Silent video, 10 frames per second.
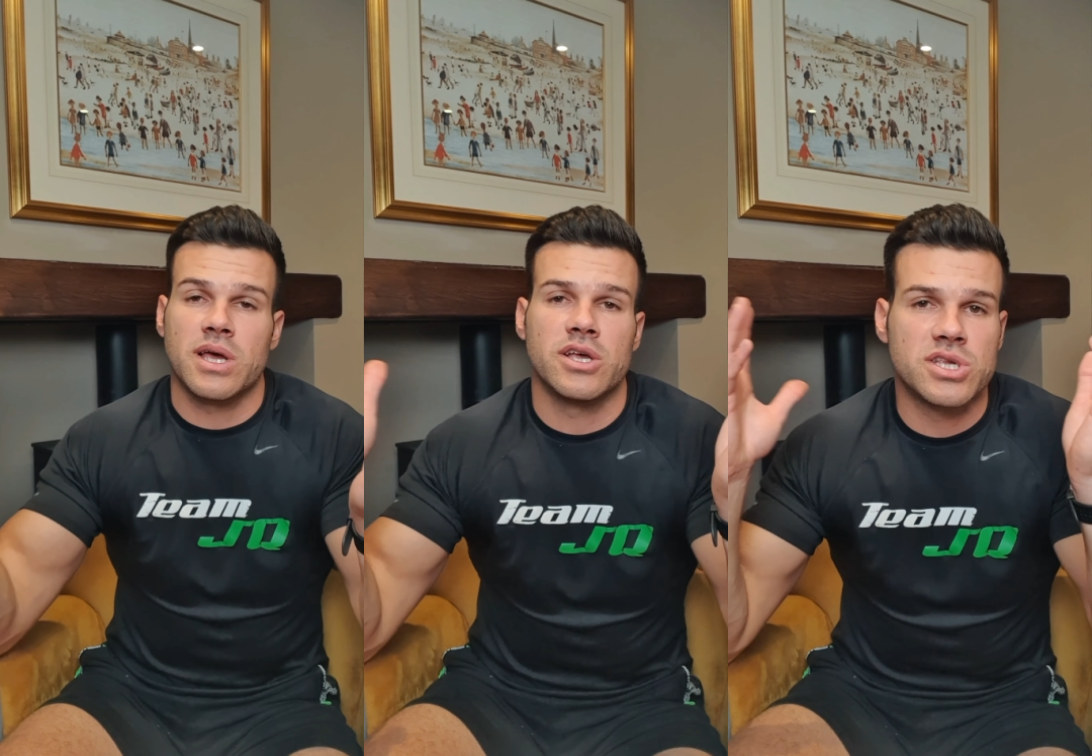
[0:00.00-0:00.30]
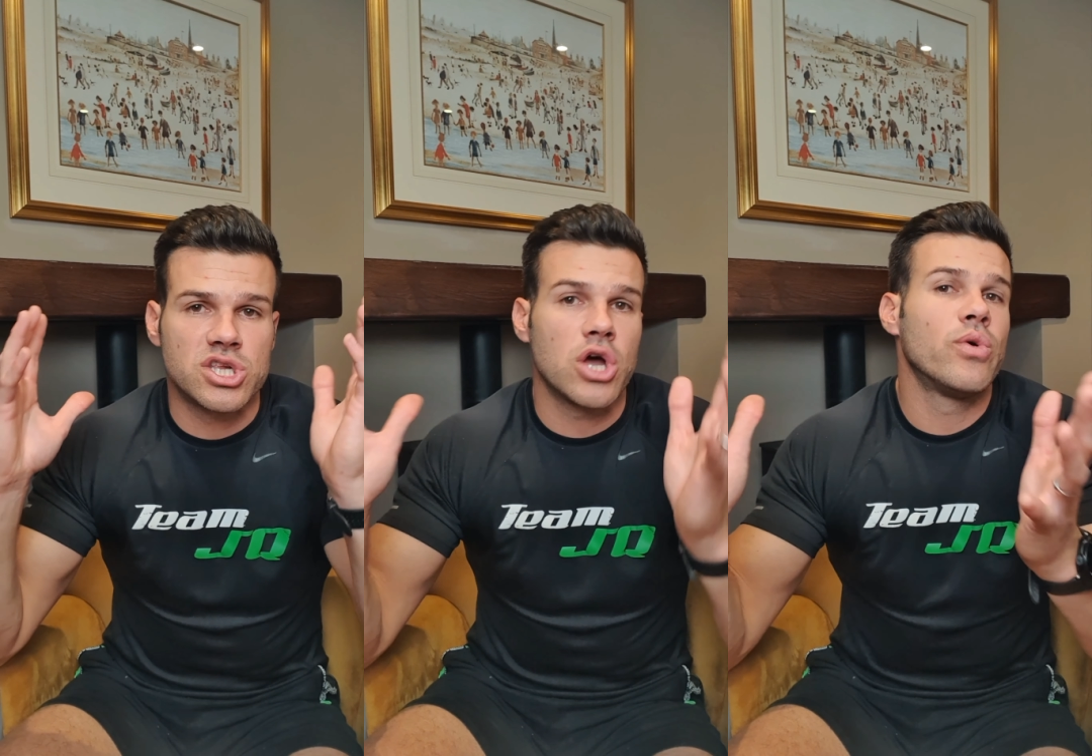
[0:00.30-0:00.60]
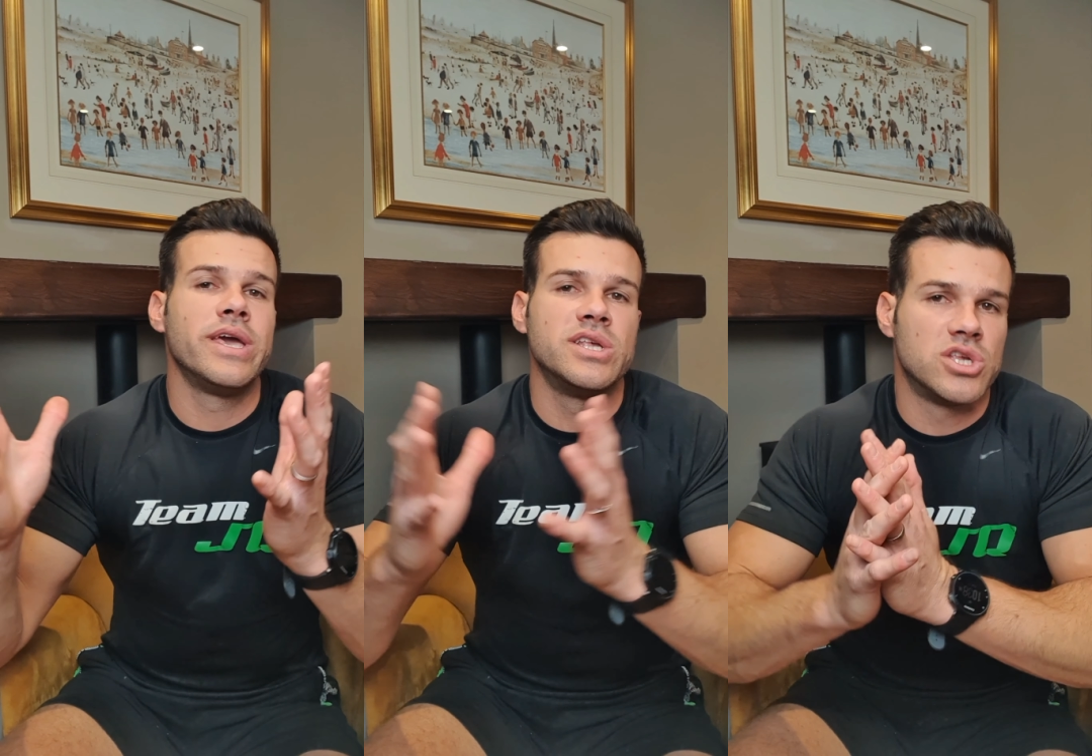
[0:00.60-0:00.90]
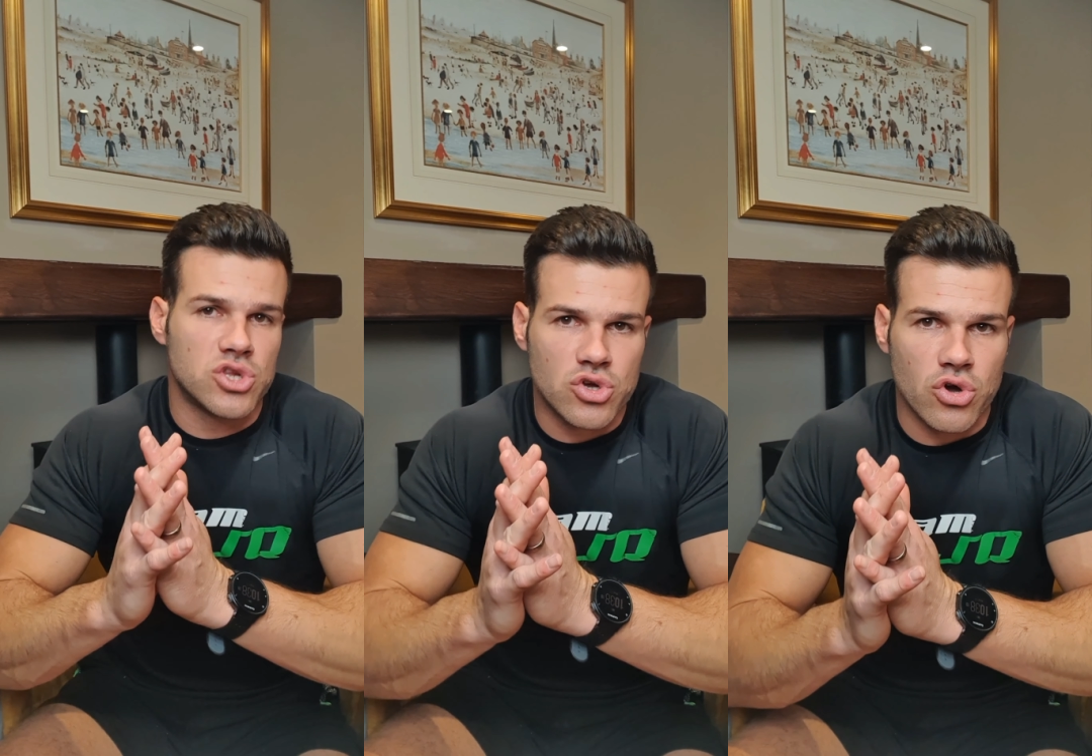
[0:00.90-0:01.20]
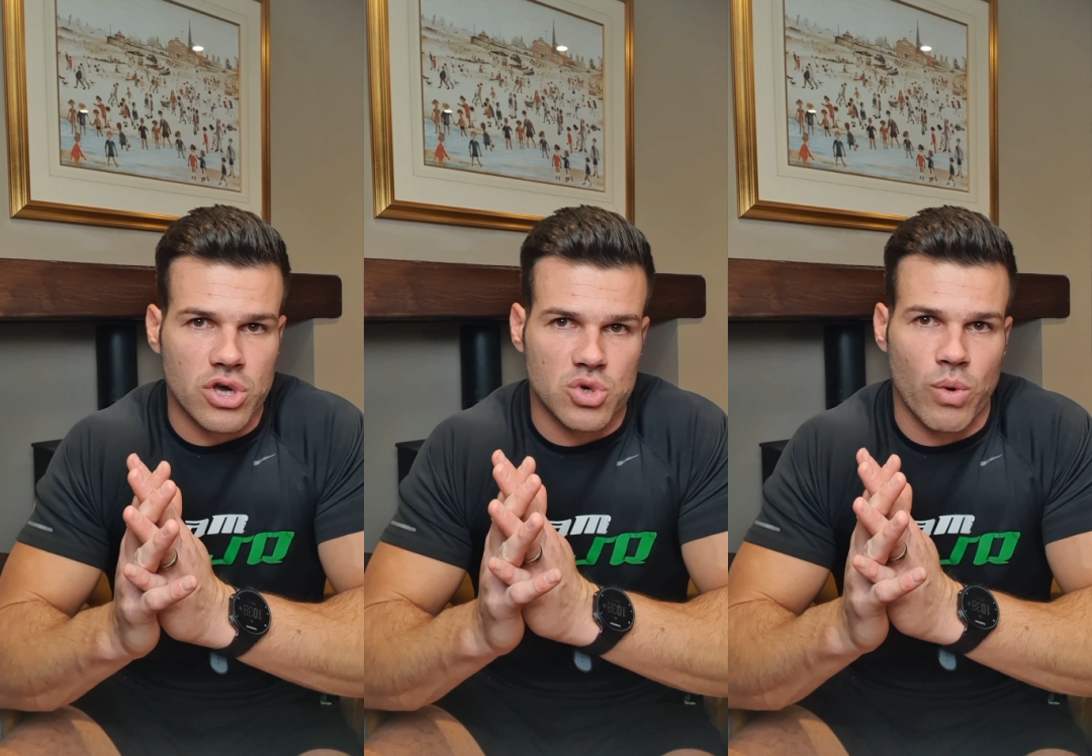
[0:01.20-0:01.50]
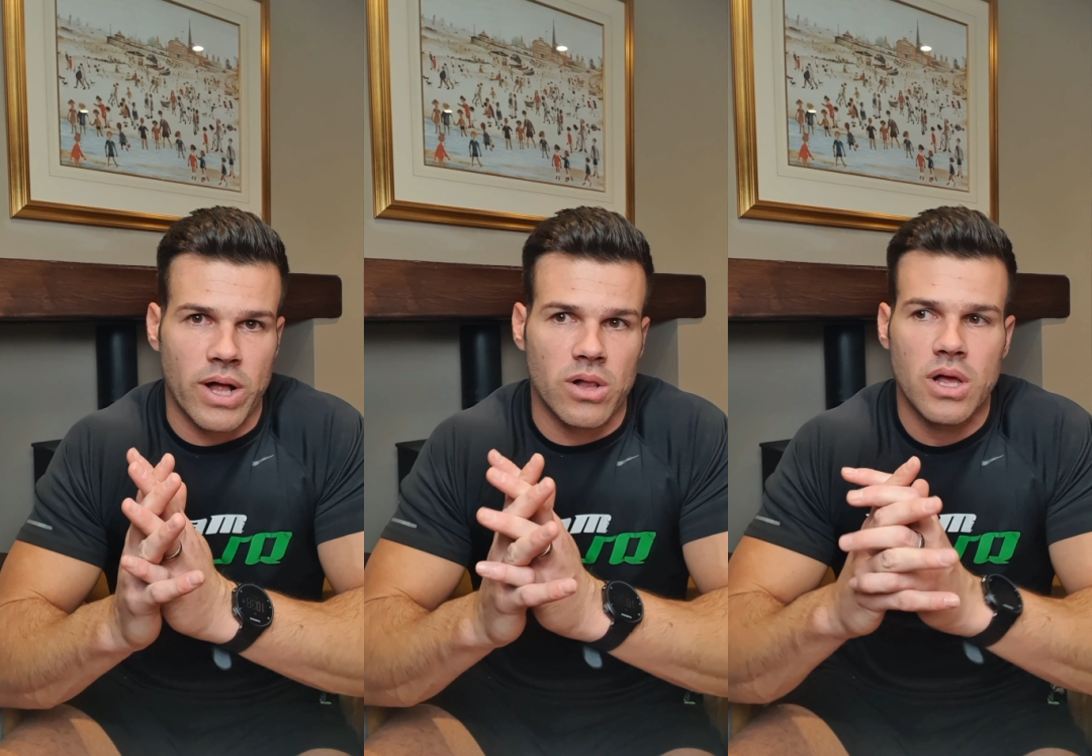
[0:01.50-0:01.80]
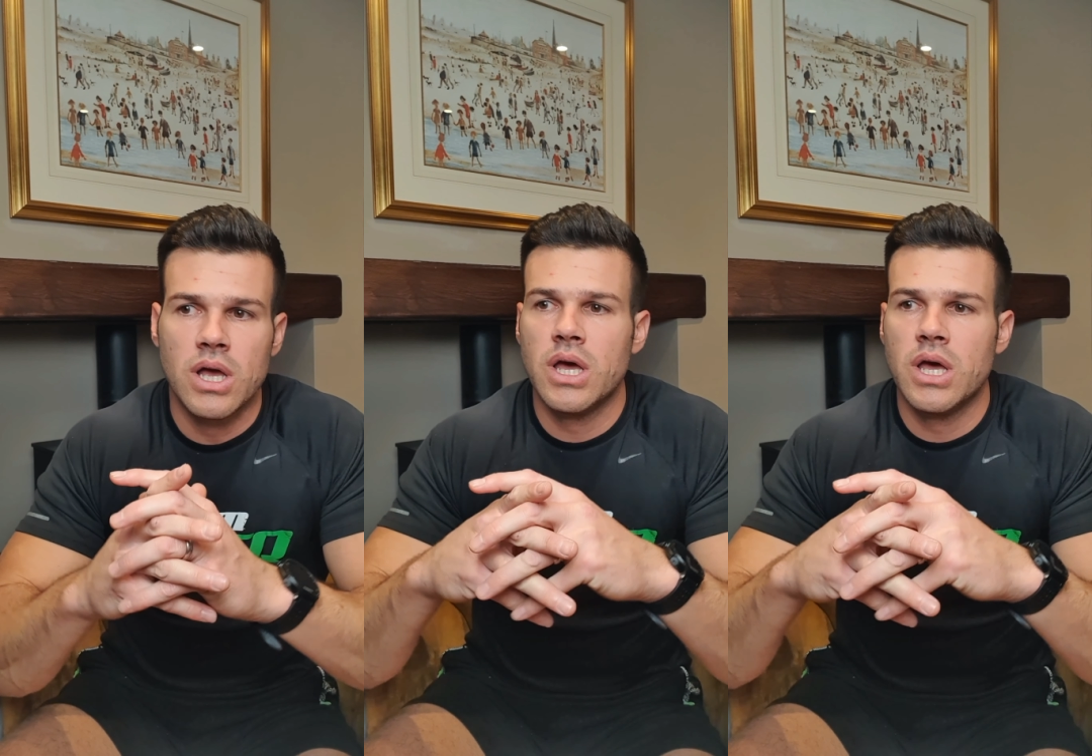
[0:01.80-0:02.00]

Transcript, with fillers: are so easy to cook as well.